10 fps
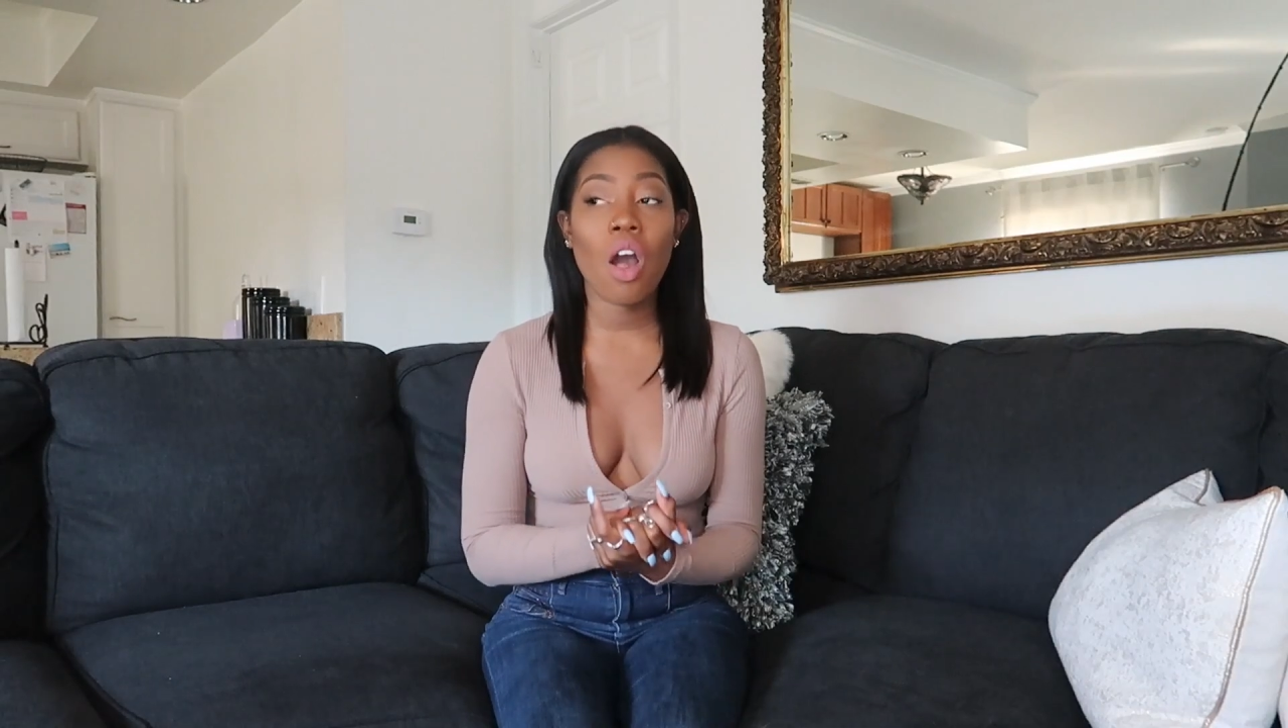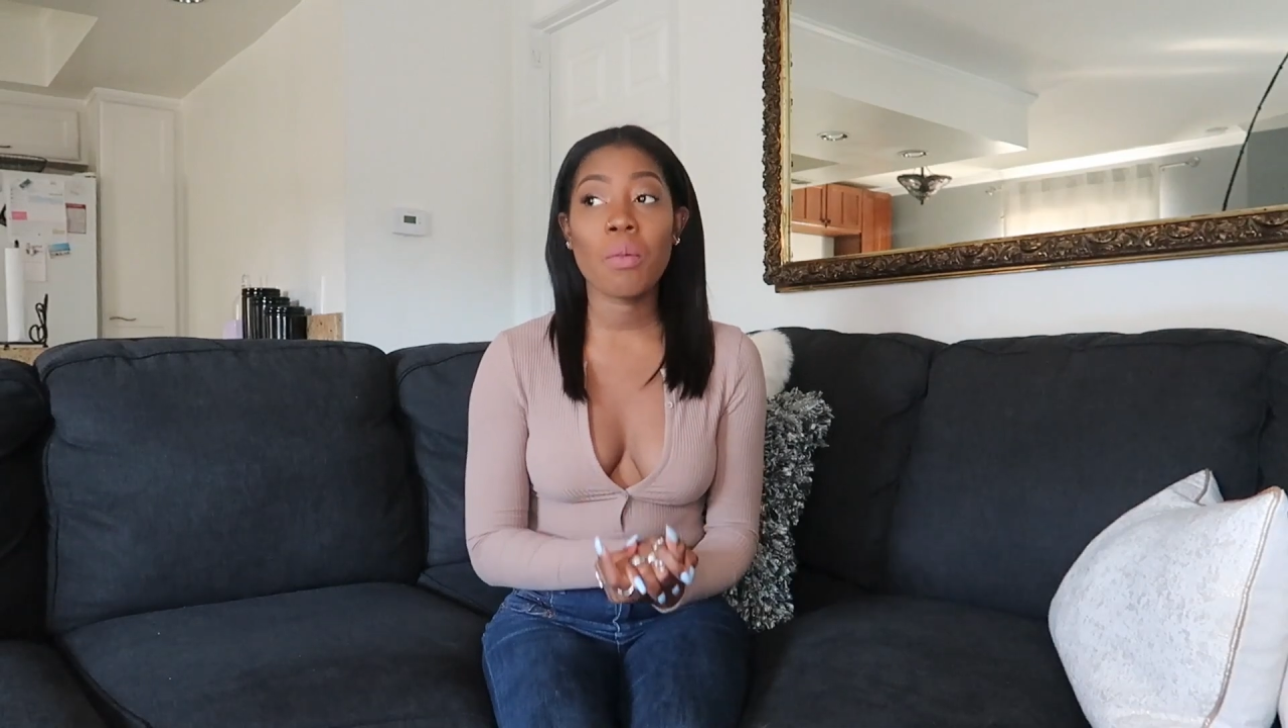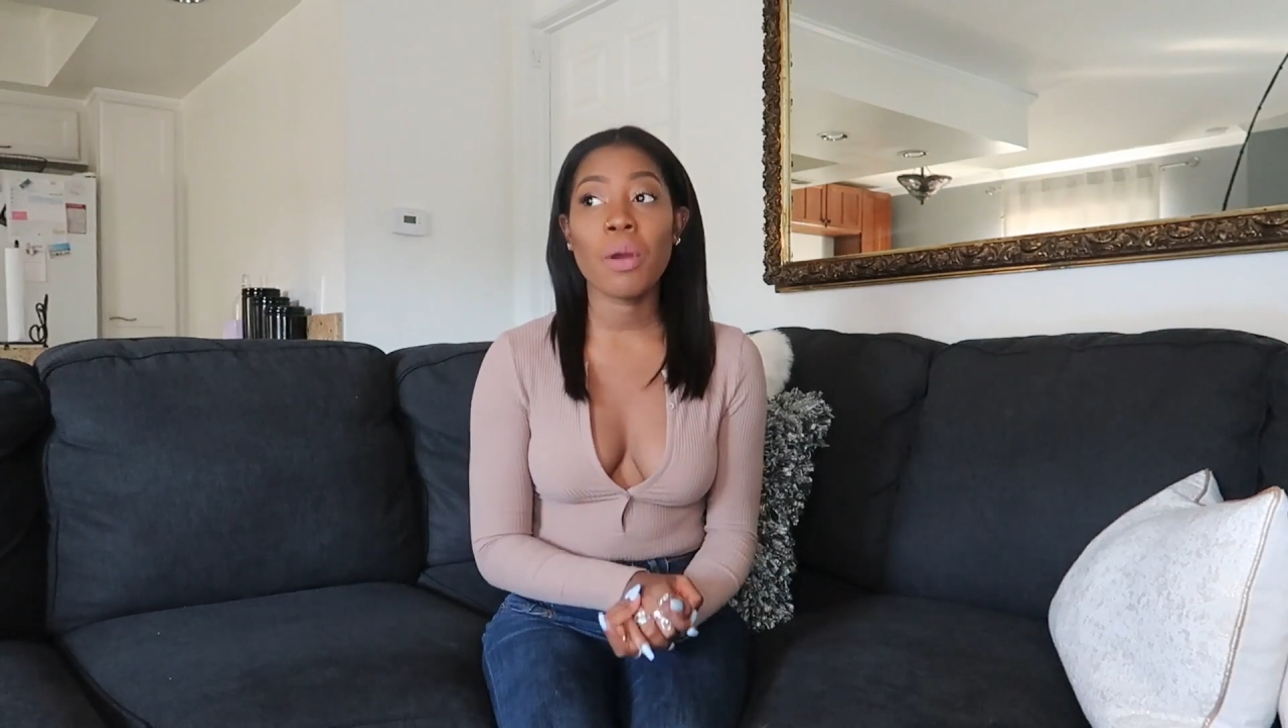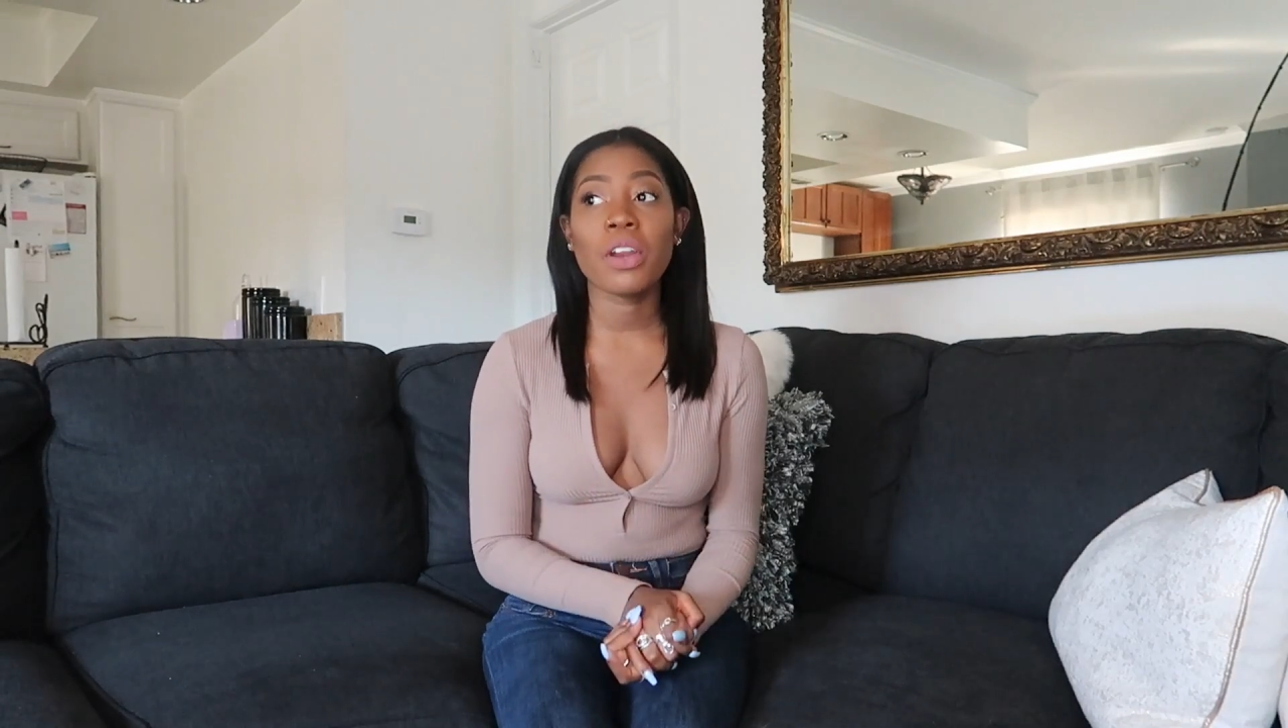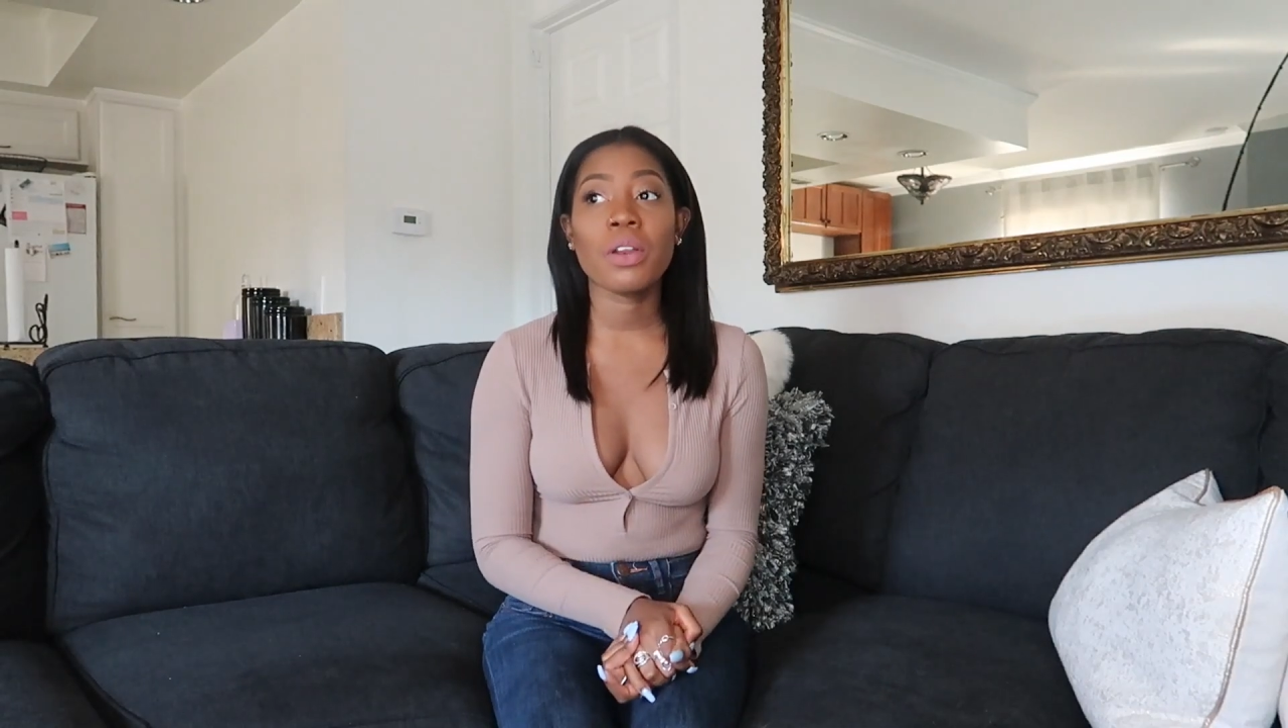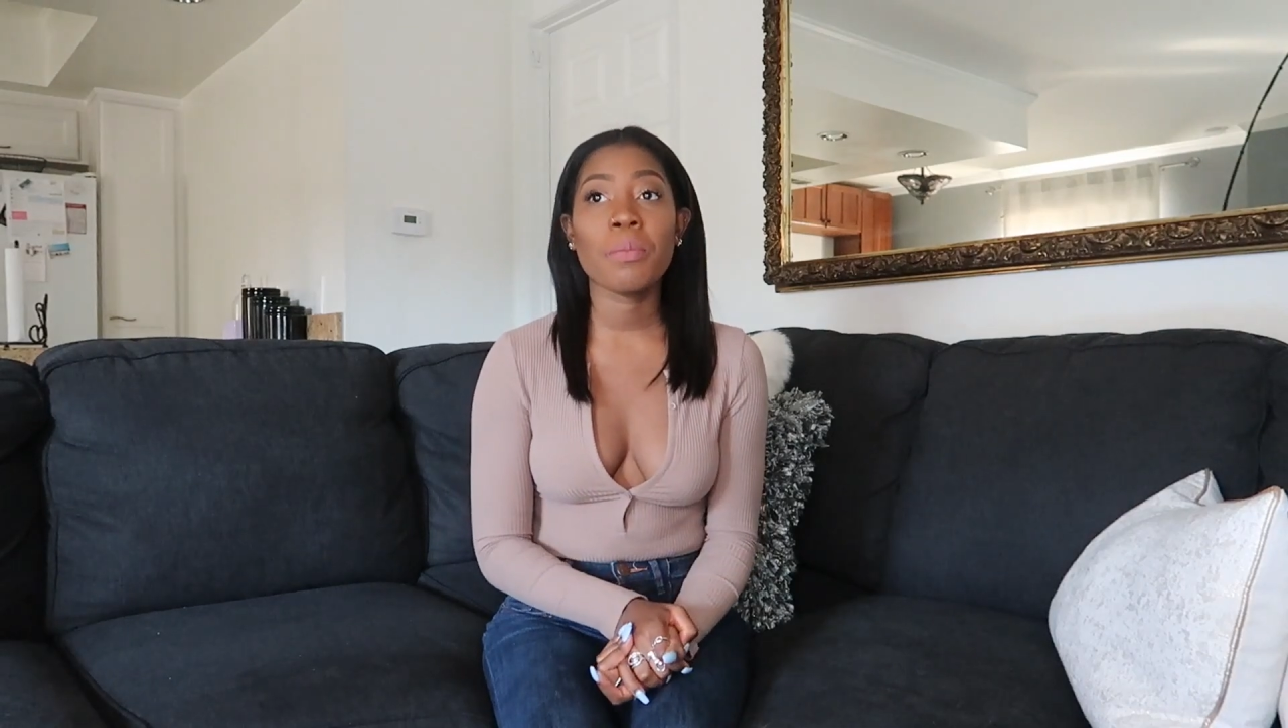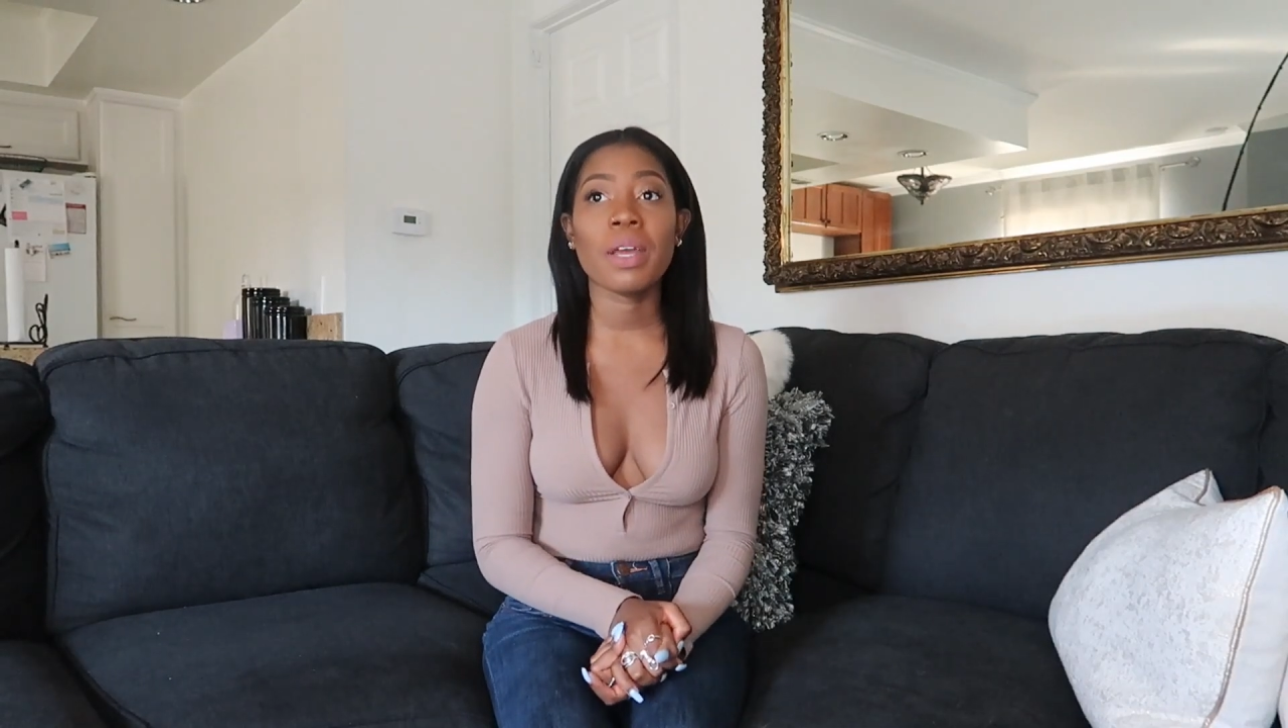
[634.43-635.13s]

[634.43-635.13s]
all modern,